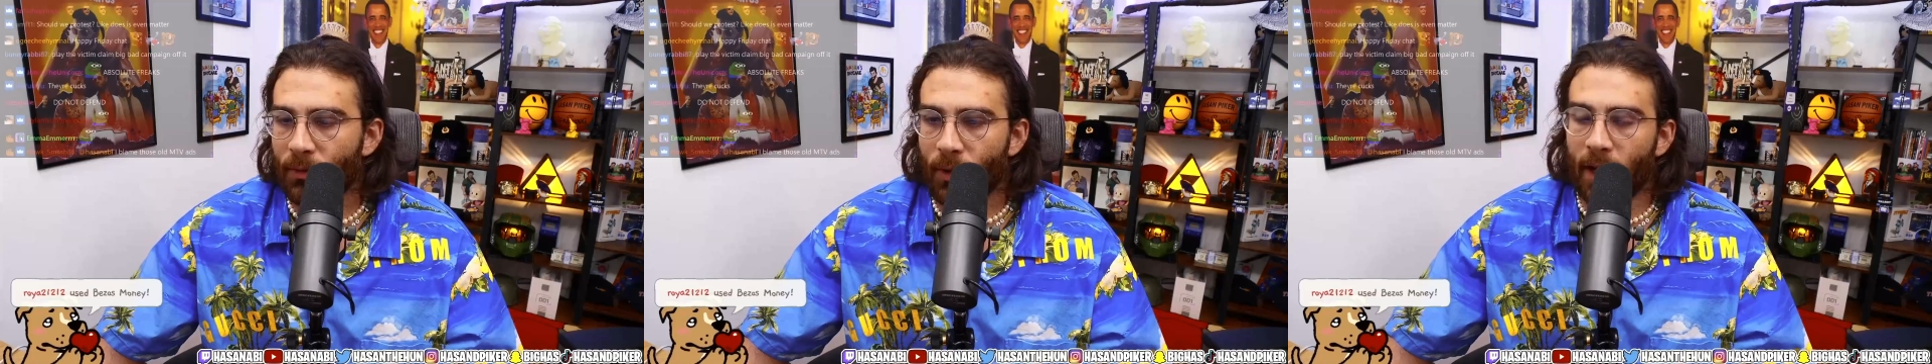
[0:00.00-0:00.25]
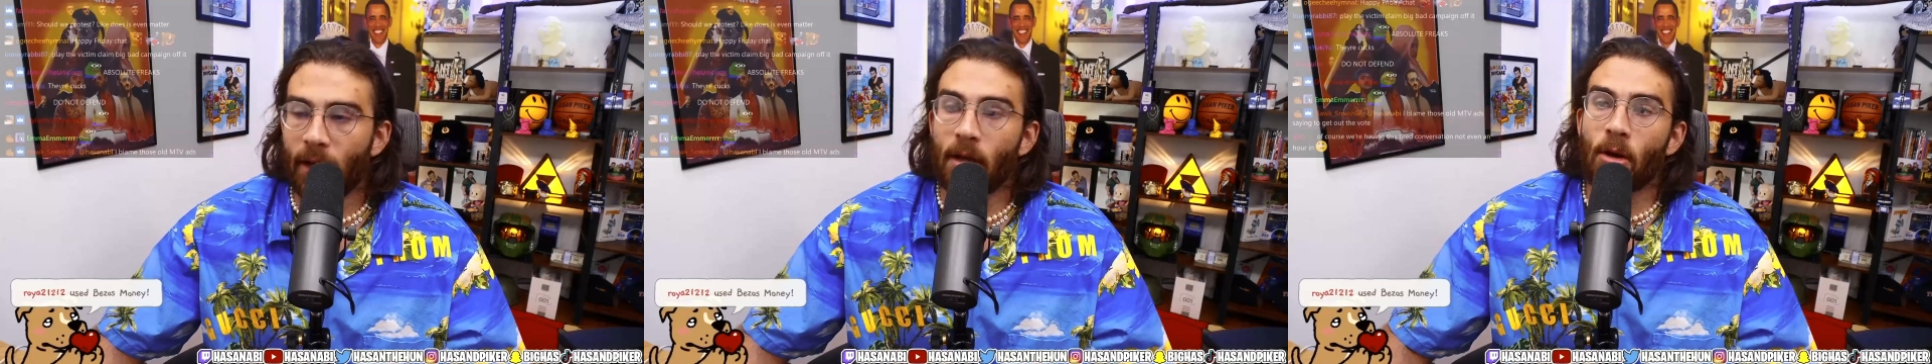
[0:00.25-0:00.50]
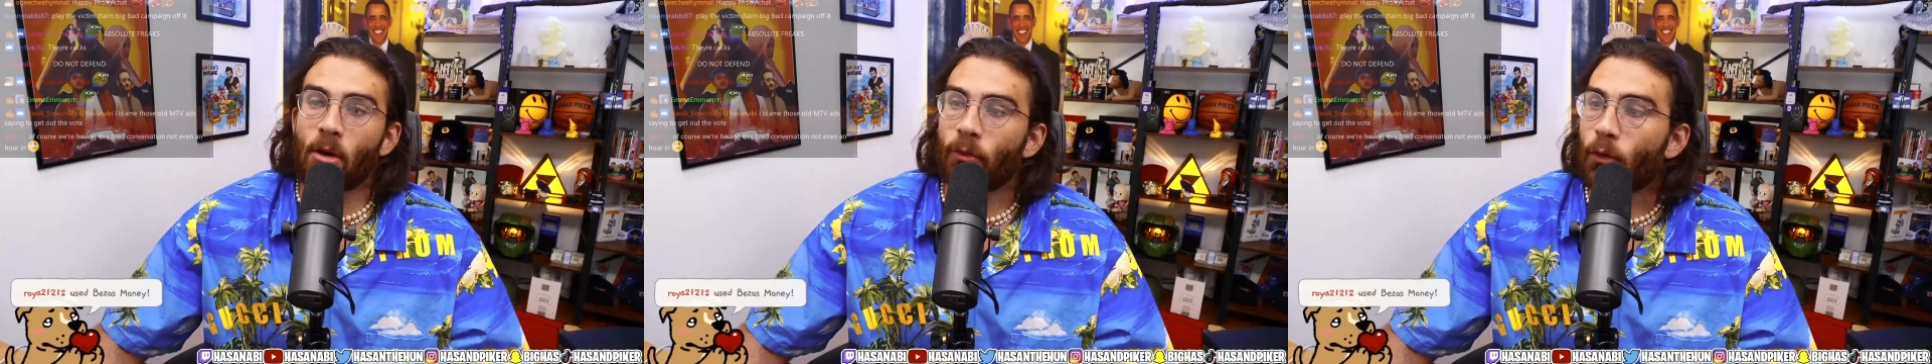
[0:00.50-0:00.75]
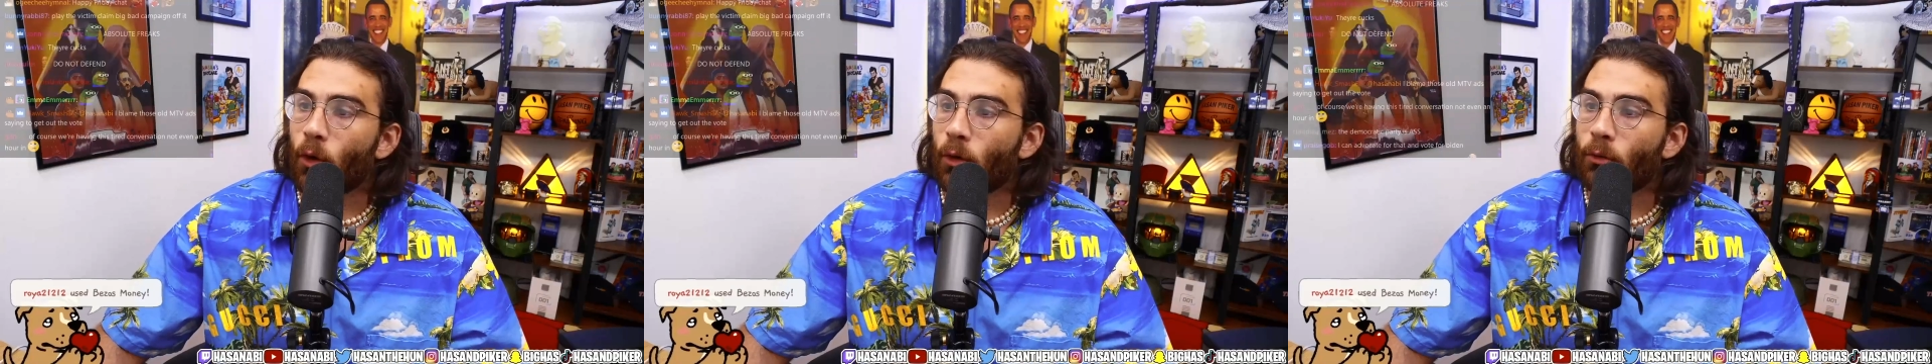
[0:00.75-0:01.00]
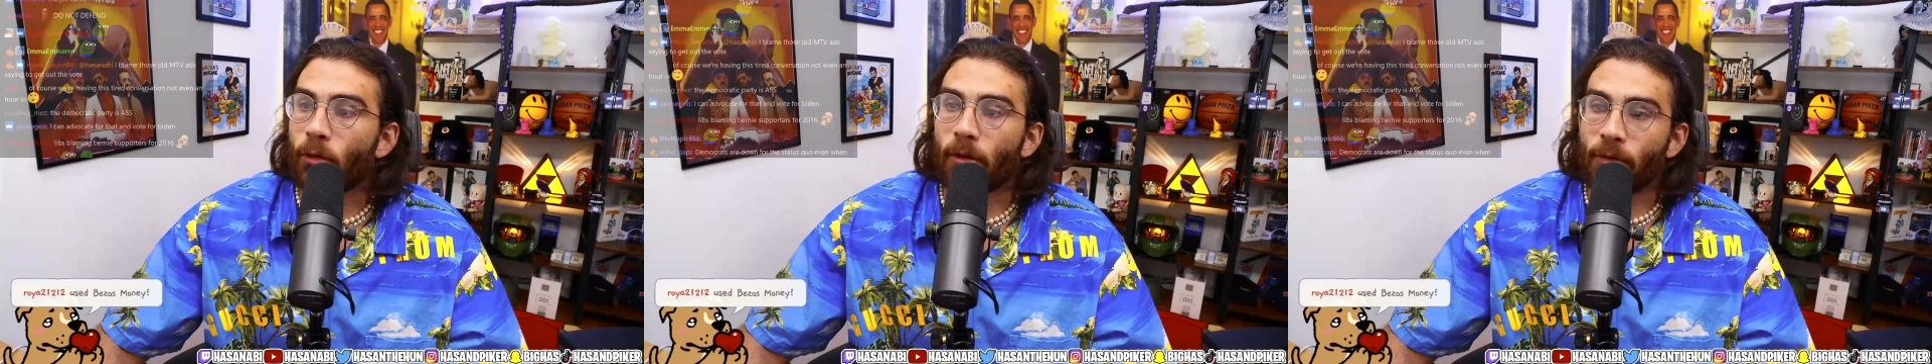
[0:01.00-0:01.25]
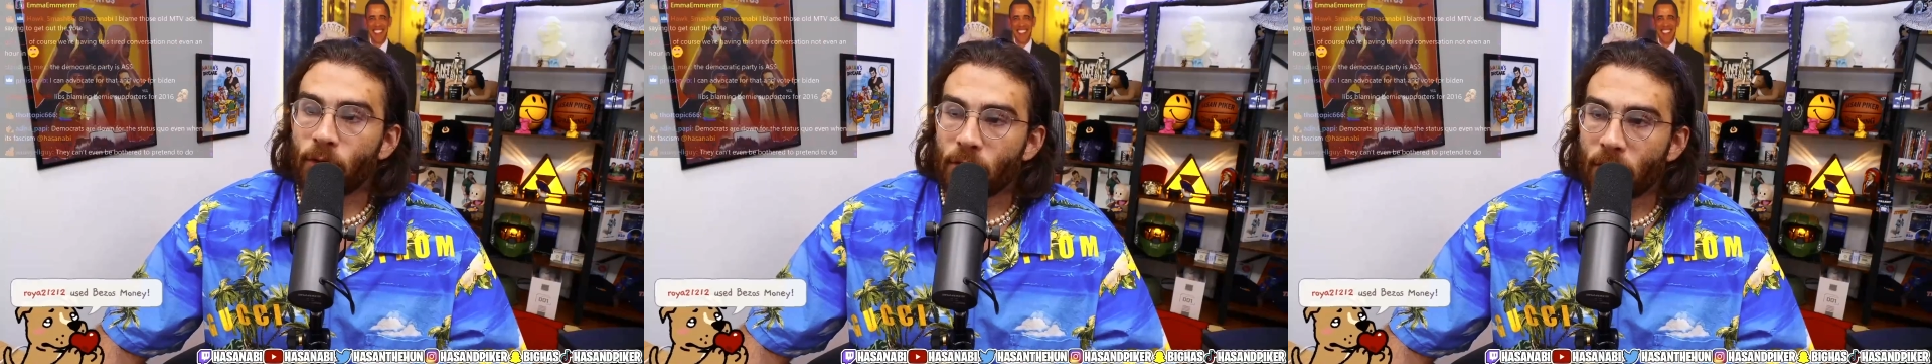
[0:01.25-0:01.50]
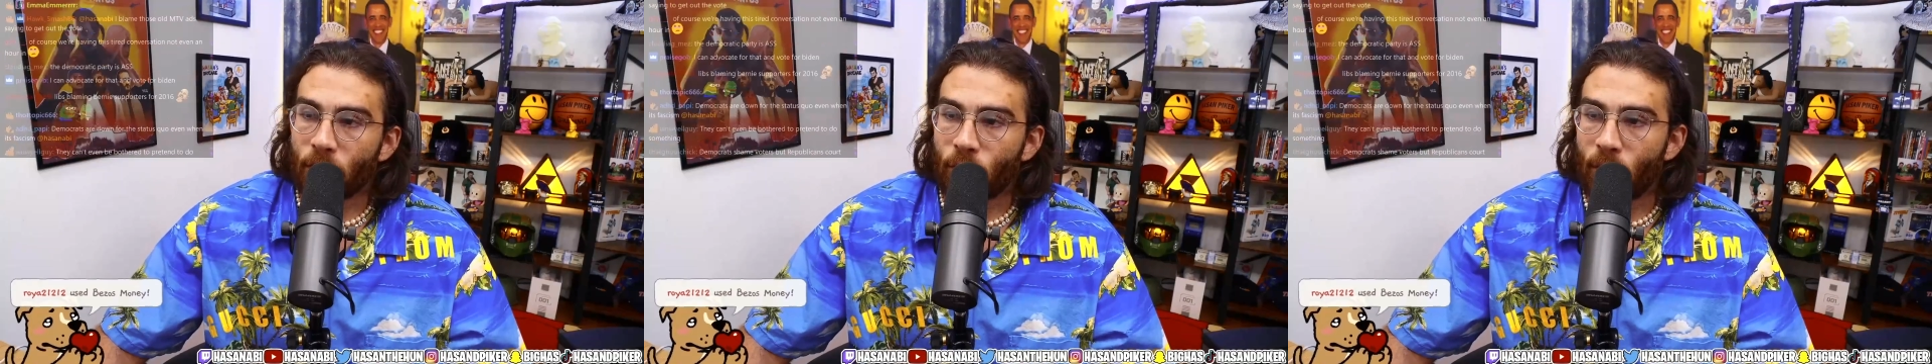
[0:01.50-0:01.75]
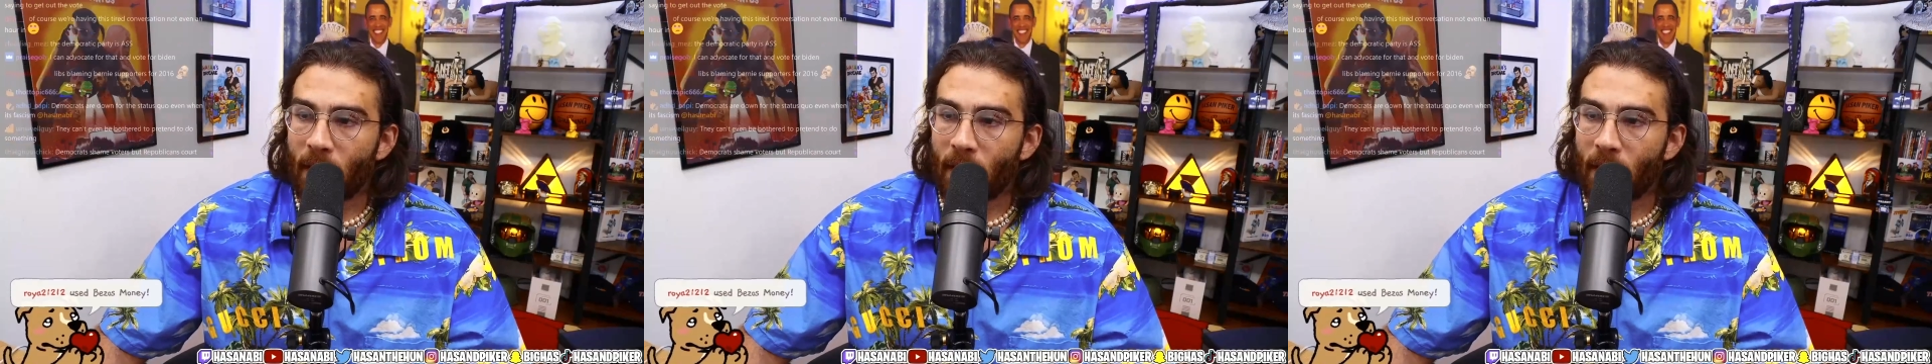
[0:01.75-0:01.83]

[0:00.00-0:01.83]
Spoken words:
Wade, for refusing to do